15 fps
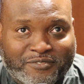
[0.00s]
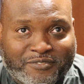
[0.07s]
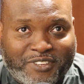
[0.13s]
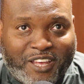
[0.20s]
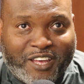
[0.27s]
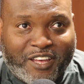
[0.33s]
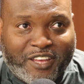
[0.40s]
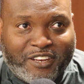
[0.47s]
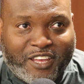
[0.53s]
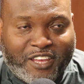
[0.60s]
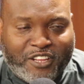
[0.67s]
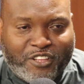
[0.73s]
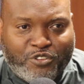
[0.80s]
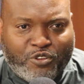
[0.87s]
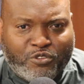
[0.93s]

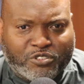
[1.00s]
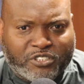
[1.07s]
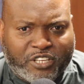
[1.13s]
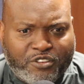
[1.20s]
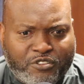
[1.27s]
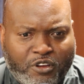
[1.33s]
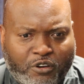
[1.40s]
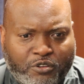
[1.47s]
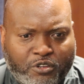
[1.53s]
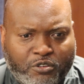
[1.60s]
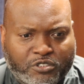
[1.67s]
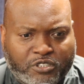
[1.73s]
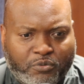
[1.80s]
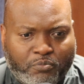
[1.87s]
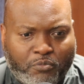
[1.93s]
And usually
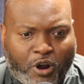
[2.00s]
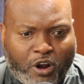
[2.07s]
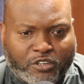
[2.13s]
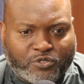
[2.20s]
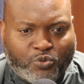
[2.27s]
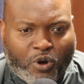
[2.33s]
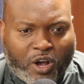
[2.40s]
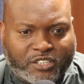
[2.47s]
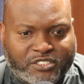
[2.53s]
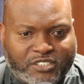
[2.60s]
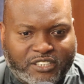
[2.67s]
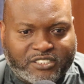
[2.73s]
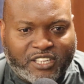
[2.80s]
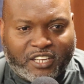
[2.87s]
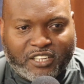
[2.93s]
Marcus Watson,
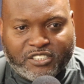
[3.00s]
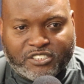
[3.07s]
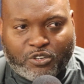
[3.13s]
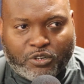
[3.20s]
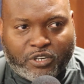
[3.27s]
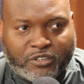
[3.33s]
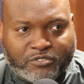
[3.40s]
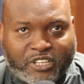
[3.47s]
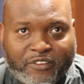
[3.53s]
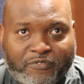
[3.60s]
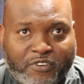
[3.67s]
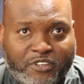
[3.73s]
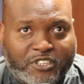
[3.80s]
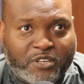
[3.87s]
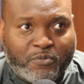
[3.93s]
that's like he scored him for like
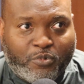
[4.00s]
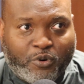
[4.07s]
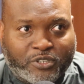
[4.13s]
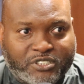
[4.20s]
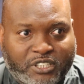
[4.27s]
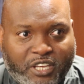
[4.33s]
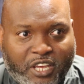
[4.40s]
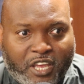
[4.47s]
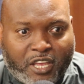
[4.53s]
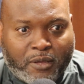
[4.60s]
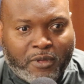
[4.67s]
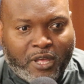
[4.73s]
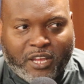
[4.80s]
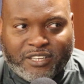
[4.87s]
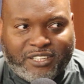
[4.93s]
15 points a
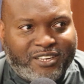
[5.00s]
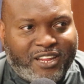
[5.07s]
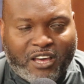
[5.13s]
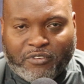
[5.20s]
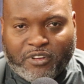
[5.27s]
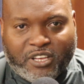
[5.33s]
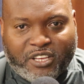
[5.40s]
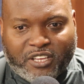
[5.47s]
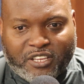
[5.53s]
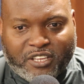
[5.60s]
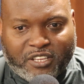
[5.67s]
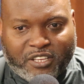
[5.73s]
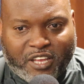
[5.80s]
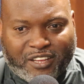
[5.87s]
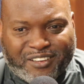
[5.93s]
game. Didn't have the
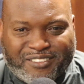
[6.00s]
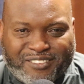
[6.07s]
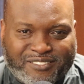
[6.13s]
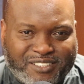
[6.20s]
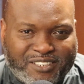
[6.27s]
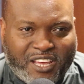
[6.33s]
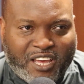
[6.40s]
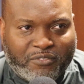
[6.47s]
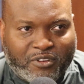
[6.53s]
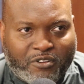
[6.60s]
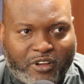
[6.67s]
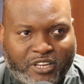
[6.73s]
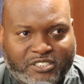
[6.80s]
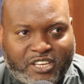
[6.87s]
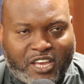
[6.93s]

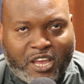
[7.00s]
greatest